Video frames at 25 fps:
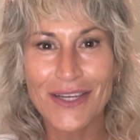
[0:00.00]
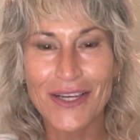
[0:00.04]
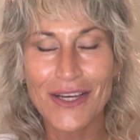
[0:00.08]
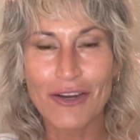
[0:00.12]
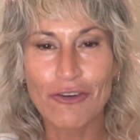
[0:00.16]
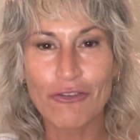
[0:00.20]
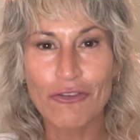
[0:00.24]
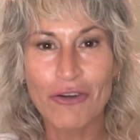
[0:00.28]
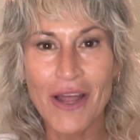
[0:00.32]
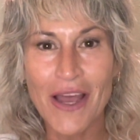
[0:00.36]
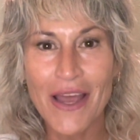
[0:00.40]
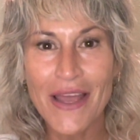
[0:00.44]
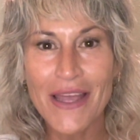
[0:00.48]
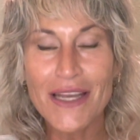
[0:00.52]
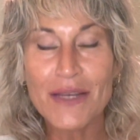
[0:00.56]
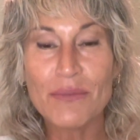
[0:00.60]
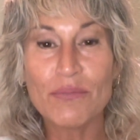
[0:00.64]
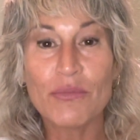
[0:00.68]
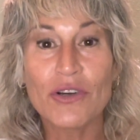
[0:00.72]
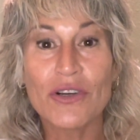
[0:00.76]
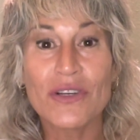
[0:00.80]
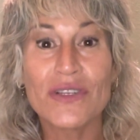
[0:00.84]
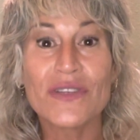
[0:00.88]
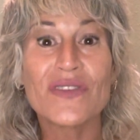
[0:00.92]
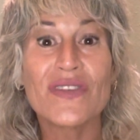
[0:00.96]
right?
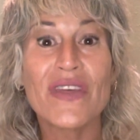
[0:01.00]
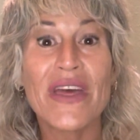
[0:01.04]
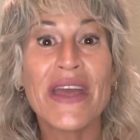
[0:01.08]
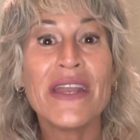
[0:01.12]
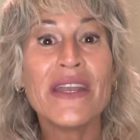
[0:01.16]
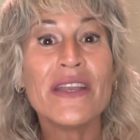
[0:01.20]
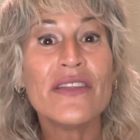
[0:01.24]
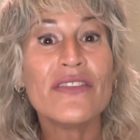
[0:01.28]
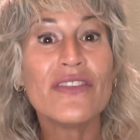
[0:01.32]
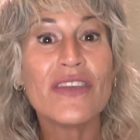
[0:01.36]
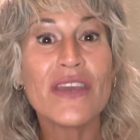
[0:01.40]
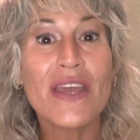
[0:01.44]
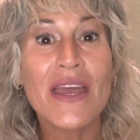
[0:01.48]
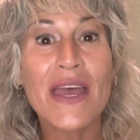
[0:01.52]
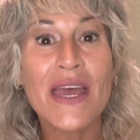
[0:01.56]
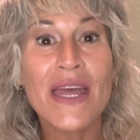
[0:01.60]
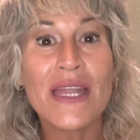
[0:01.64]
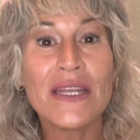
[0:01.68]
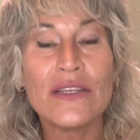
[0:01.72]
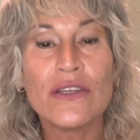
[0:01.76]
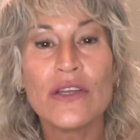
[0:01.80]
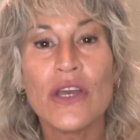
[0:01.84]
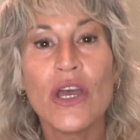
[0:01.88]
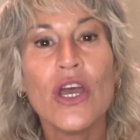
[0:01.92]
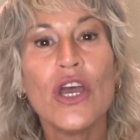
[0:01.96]
Because then in the
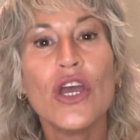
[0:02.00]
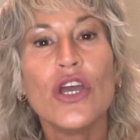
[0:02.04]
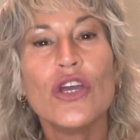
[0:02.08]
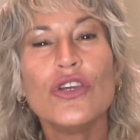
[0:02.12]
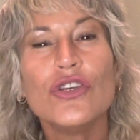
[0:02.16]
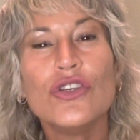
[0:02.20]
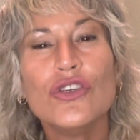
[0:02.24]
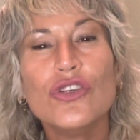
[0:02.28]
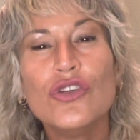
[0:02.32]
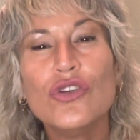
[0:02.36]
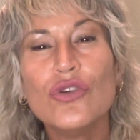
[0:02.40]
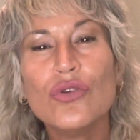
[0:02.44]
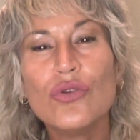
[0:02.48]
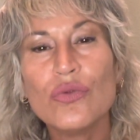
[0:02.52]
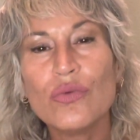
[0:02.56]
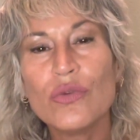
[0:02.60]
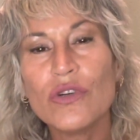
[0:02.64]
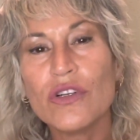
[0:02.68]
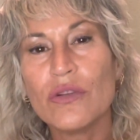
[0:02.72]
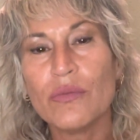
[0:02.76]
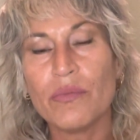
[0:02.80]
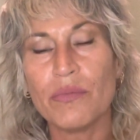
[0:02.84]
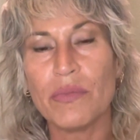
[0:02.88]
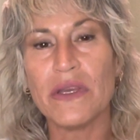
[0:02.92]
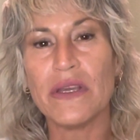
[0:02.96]
end, you will
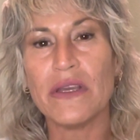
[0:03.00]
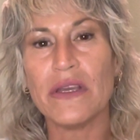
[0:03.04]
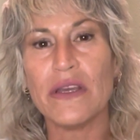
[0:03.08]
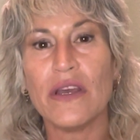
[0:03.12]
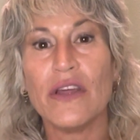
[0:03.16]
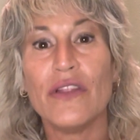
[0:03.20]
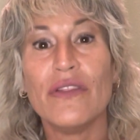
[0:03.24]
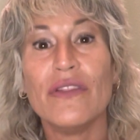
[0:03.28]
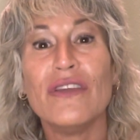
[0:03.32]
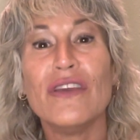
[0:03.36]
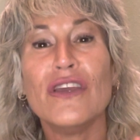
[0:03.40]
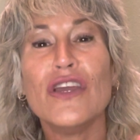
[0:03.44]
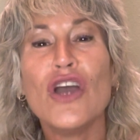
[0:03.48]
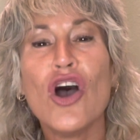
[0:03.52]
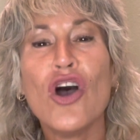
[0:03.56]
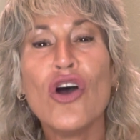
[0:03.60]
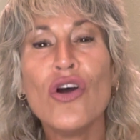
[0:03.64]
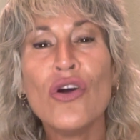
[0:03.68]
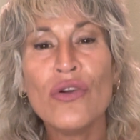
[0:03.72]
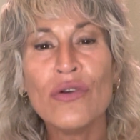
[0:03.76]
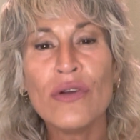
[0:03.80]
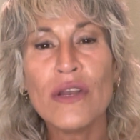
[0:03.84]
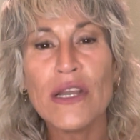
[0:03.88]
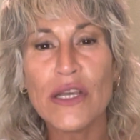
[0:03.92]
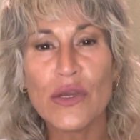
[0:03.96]
be the
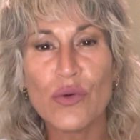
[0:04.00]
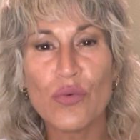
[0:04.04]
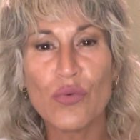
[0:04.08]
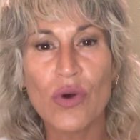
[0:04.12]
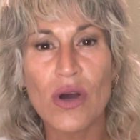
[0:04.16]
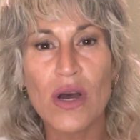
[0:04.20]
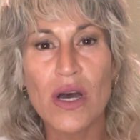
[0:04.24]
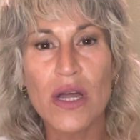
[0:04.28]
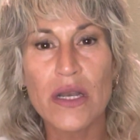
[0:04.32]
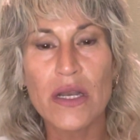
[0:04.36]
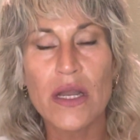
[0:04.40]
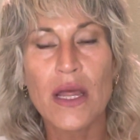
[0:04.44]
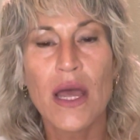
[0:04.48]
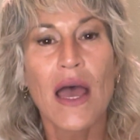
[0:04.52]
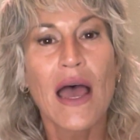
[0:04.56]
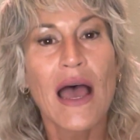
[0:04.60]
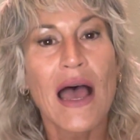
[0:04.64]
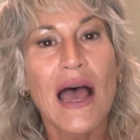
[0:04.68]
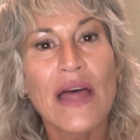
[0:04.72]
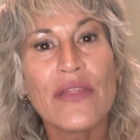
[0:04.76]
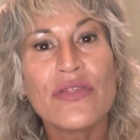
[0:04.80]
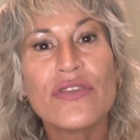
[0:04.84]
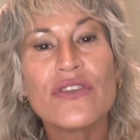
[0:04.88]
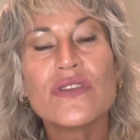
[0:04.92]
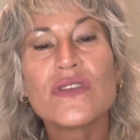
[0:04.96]
only one
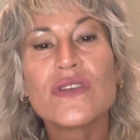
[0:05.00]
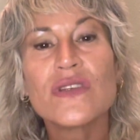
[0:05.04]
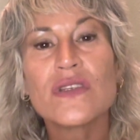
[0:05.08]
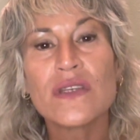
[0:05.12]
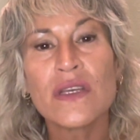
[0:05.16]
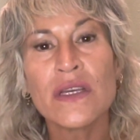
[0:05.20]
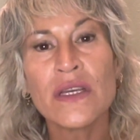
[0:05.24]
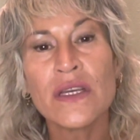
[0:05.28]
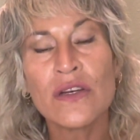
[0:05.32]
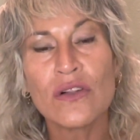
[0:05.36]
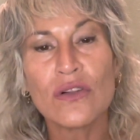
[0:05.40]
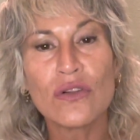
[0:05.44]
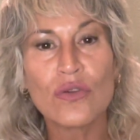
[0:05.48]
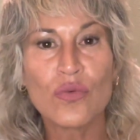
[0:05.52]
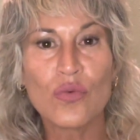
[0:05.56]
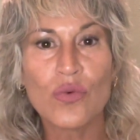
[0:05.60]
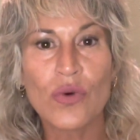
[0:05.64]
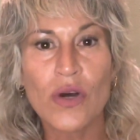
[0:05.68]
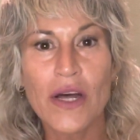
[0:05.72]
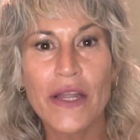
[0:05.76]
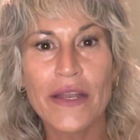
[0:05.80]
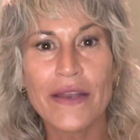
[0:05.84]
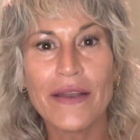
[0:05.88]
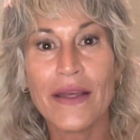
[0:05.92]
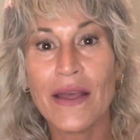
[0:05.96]
and the single
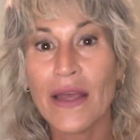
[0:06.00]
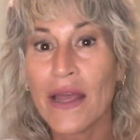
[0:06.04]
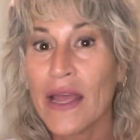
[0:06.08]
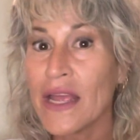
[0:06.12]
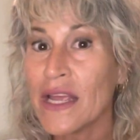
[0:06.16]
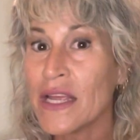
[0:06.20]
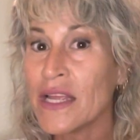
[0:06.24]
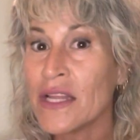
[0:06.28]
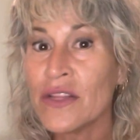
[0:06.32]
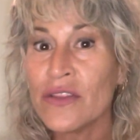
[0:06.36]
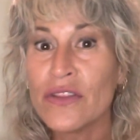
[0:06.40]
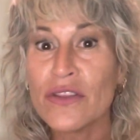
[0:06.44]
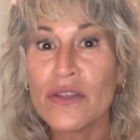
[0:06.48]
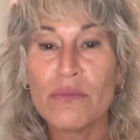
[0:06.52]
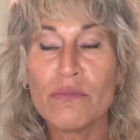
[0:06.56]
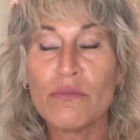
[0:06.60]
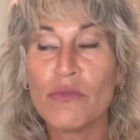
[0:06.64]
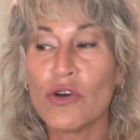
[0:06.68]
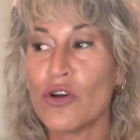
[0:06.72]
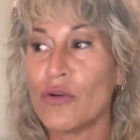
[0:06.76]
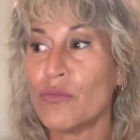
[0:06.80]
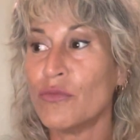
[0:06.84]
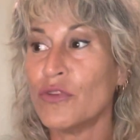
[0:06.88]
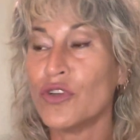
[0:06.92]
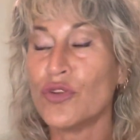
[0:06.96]
one in the
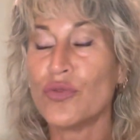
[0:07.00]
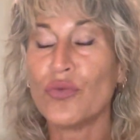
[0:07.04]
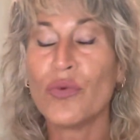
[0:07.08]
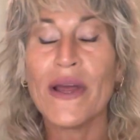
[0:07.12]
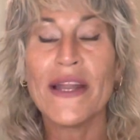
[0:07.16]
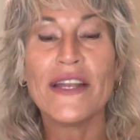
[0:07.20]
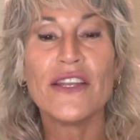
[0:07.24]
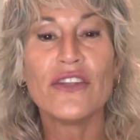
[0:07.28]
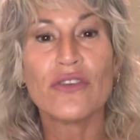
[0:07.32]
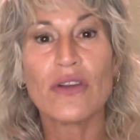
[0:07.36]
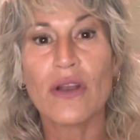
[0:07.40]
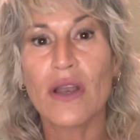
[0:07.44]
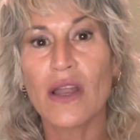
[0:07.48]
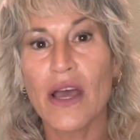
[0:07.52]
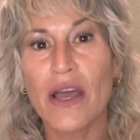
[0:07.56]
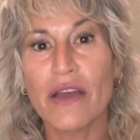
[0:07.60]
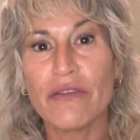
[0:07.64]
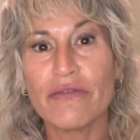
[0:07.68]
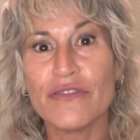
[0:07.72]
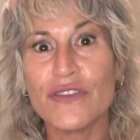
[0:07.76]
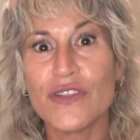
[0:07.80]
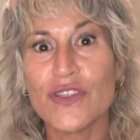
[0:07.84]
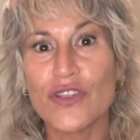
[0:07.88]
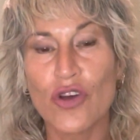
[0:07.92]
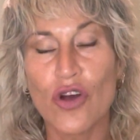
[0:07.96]
moment when your life
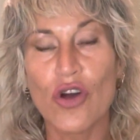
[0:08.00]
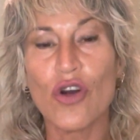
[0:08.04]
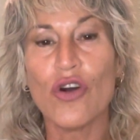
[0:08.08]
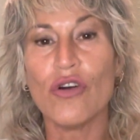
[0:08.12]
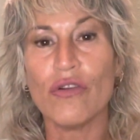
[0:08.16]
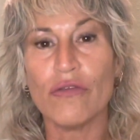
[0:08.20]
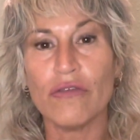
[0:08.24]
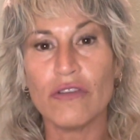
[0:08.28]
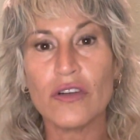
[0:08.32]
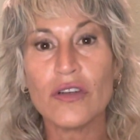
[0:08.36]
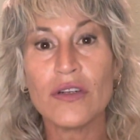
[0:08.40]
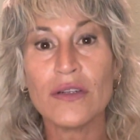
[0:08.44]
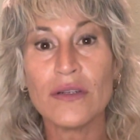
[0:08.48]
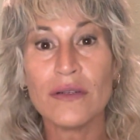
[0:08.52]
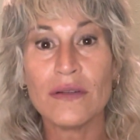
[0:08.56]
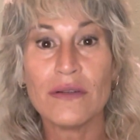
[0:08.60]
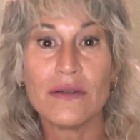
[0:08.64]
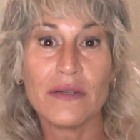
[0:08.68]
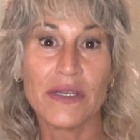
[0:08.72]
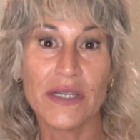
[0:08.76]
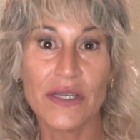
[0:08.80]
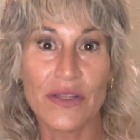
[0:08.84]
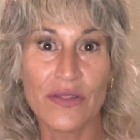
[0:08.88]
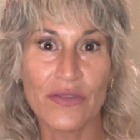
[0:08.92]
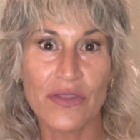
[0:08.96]
is over,
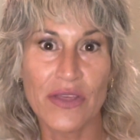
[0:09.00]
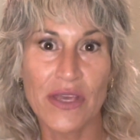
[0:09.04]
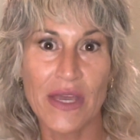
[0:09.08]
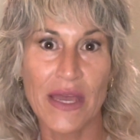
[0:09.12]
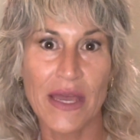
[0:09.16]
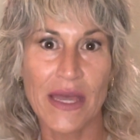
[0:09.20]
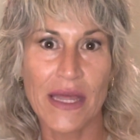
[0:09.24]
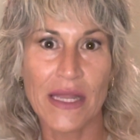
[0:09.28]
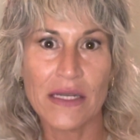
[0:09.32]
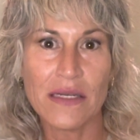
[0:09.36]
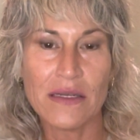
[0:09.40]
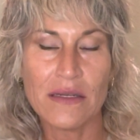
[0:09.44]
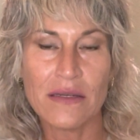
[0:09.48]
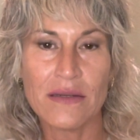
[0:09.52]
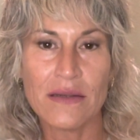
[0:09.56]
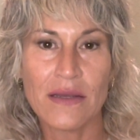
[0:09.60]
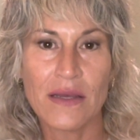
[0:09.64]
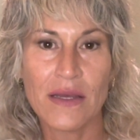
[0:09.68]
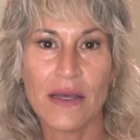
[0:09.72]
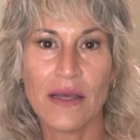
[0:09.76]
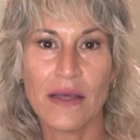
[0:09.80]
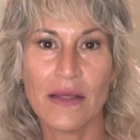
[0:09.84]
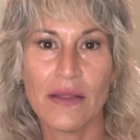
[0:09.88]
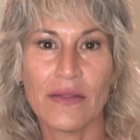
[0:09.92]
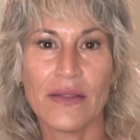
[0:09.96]
in the end,
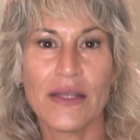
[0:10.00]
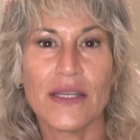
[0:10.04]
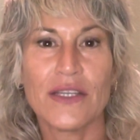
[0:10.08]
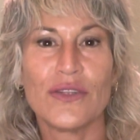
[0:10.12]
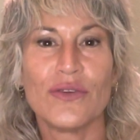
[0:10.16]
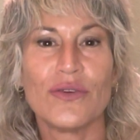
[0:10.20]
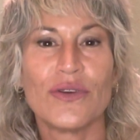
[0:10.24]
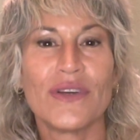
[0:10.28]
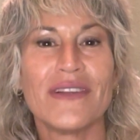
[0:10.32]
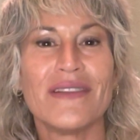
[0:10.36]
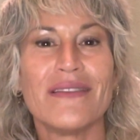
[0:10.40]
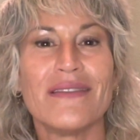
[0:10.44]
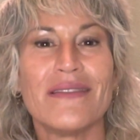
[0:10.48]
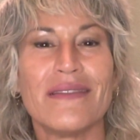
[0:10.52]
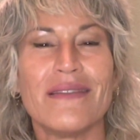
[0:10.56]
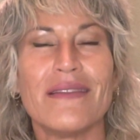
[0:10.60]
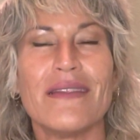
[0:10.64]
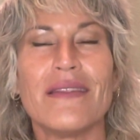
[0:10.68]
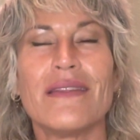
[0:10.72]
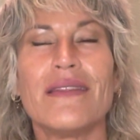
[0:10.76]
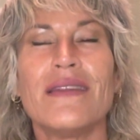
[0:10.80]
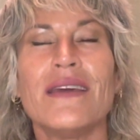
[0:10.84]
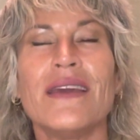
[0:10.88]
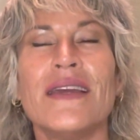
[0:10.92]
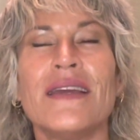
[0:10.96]
that you can
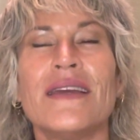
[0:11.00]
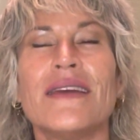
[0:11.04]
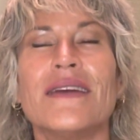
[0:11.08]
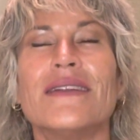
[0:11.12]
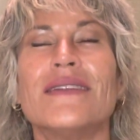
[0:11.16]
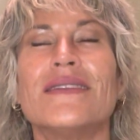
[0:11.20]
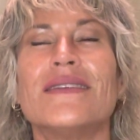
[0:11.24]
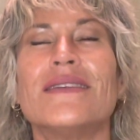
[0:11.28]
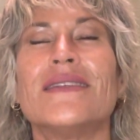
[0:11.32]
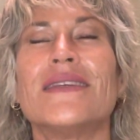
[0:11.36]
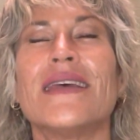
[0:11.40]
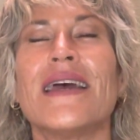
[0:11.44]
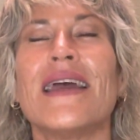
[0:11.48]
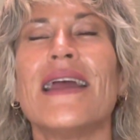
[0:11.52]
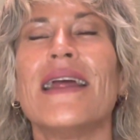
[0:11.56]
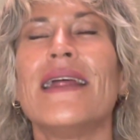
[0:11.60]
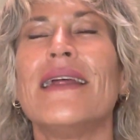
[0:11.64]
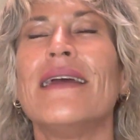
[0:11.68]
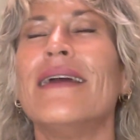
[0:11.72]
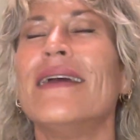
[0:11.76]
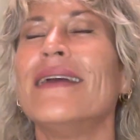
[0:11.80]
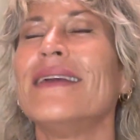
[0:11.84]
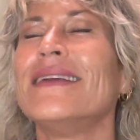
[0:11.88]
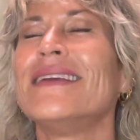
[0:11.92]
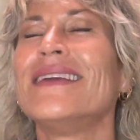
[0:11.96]
think and say,
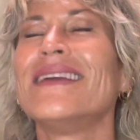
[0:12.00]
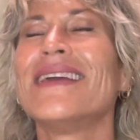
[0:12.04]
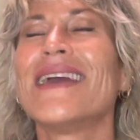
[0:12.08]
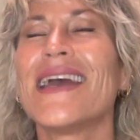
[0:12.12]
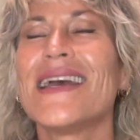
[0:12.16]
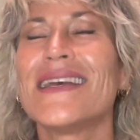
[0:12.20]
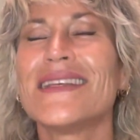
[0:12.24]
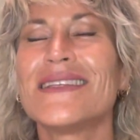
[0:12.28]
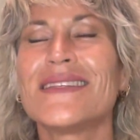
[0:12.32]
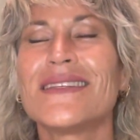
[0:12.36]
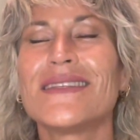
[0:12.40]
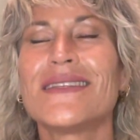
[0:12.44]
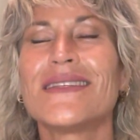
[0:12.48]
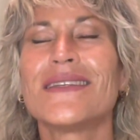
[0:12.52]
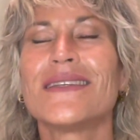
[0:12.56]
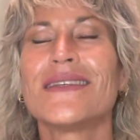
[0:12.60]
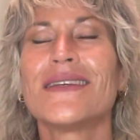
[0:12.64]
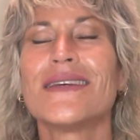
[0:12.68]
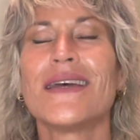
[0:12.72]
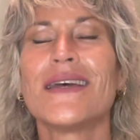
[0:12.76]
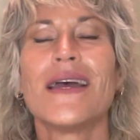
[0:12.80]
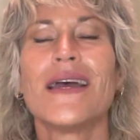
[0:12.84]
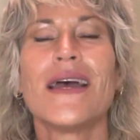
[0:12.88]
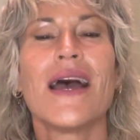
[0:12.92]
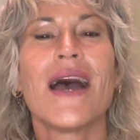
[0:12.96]
yes,
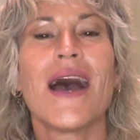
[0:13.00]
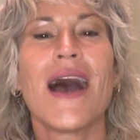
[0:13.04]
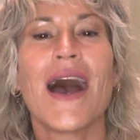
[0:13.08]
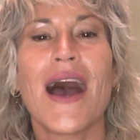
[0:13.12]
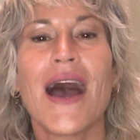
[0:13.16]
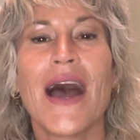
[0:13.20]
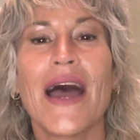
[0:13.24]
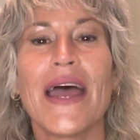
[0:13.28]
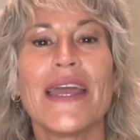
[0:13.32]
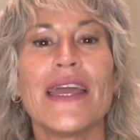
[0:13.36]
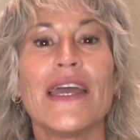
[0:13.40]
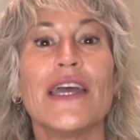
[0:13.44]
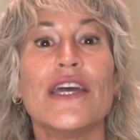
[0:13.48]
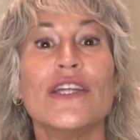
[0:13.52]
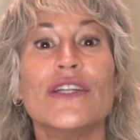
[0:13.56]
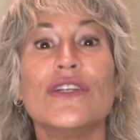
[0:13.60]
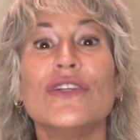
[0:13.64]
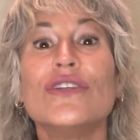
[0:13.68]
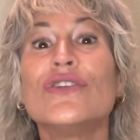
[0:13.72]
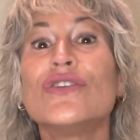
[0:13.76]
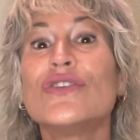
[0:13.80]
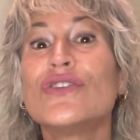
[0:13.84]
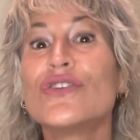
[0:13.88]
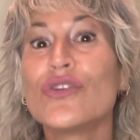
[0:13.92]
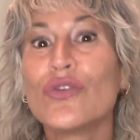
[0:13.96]
I
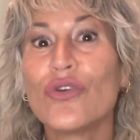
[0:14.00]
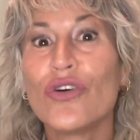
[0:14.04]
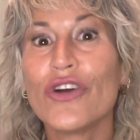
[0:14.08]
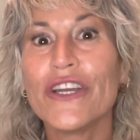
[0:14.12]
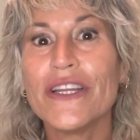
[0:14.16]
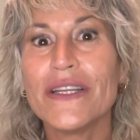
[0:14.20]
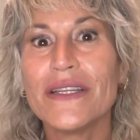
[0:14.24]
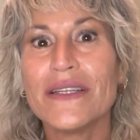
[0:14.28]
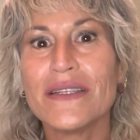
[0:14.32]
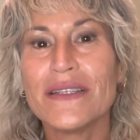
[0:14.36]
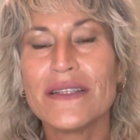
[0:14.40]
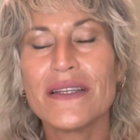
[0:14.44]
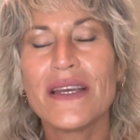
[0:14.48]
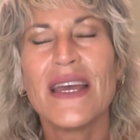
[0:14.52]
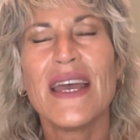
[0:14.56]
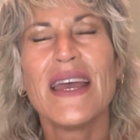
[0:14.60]
enjoyed it.